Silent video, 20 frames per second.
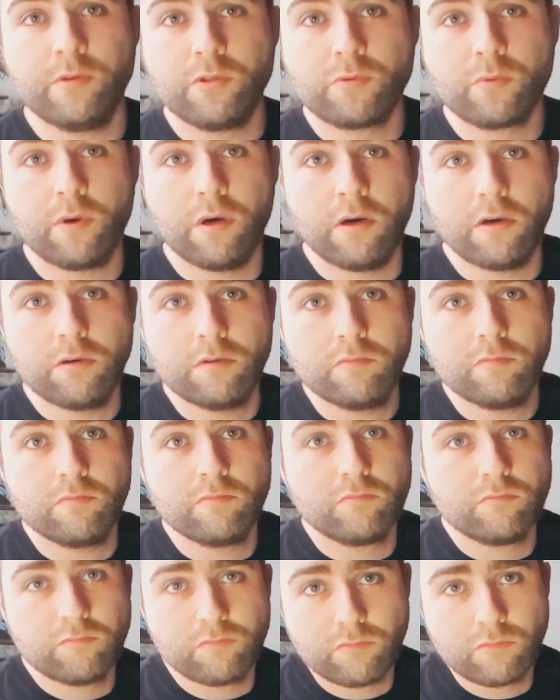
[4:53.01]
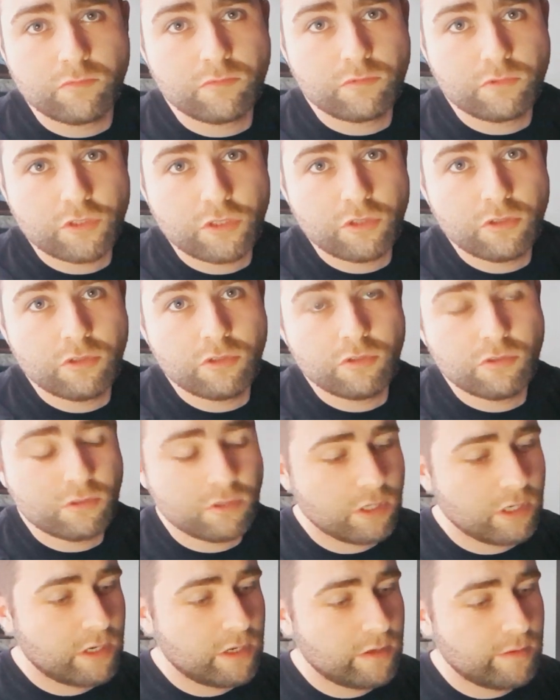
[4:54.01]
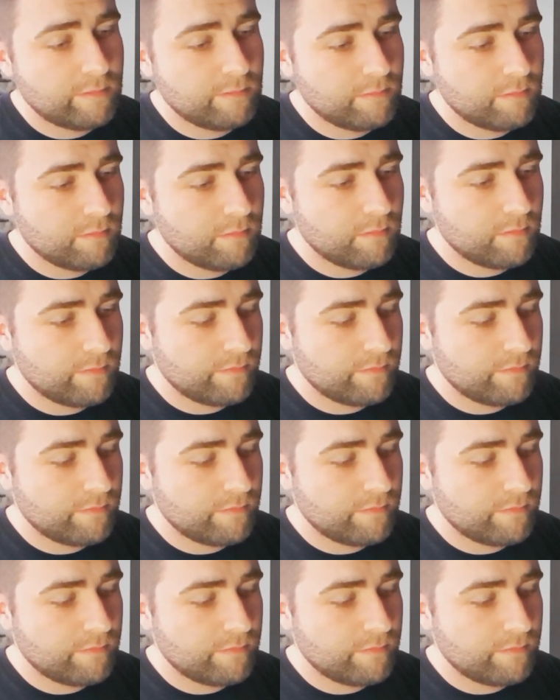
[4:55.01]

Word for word: as well to um,